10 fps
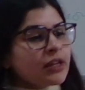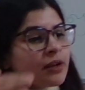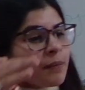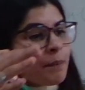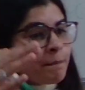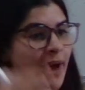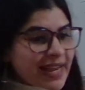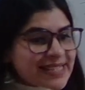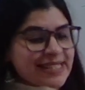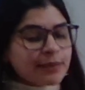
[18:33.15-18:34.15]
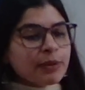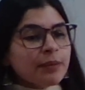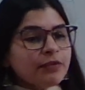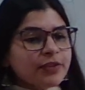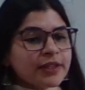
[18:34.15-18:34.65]
maximum
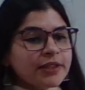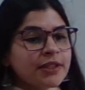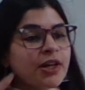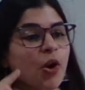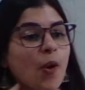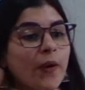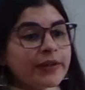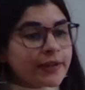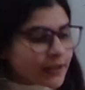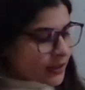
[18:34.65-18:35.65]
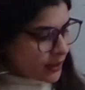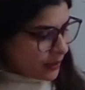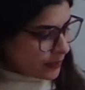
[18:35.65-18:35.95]
with the auditory,